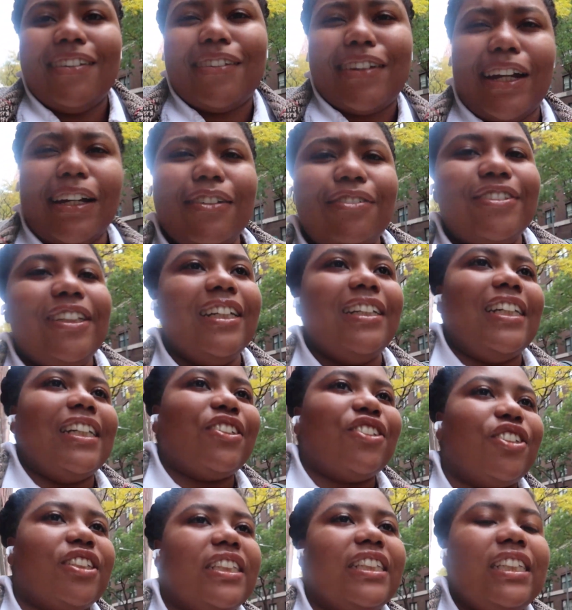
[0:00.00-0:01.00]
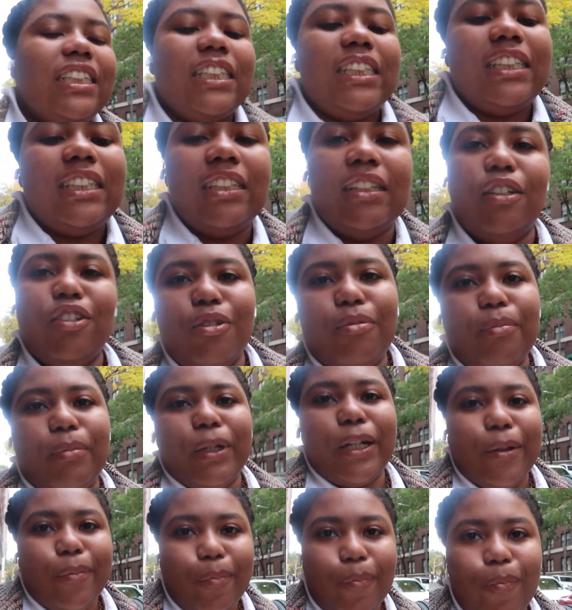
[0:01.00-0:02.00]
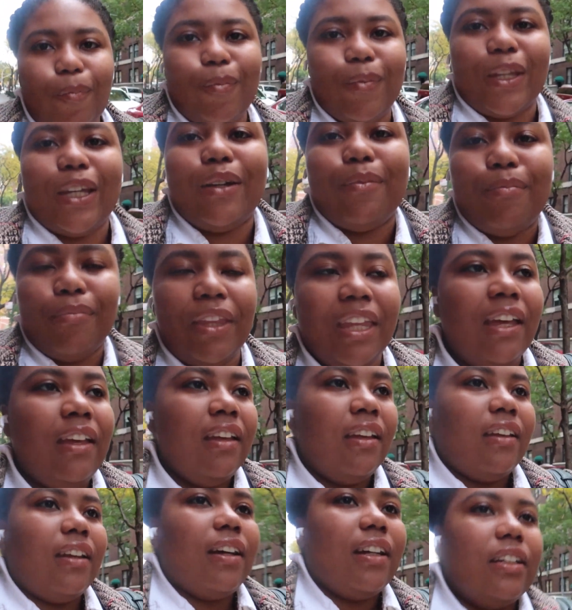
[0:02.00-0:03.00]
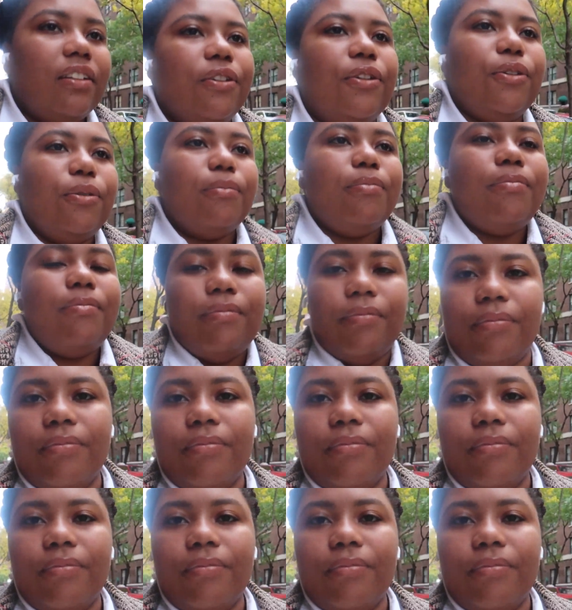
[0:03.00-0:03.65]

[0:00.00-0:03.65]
Kind of fun actually, but yeah, headed home.